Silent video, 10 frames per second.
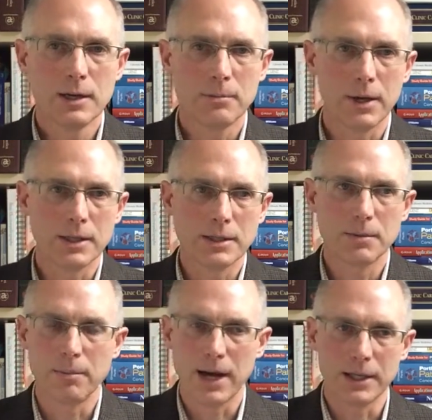But
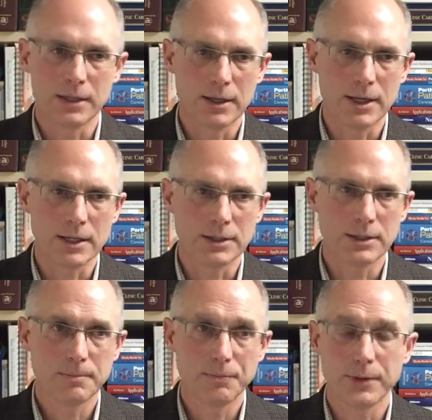by and large,
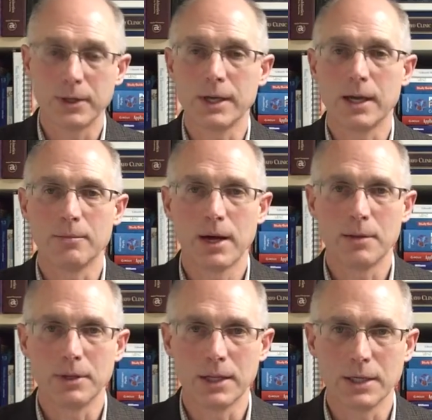looking at
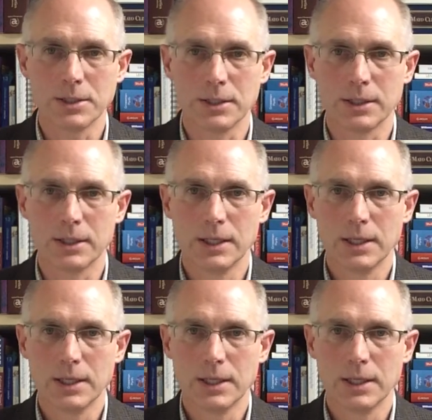population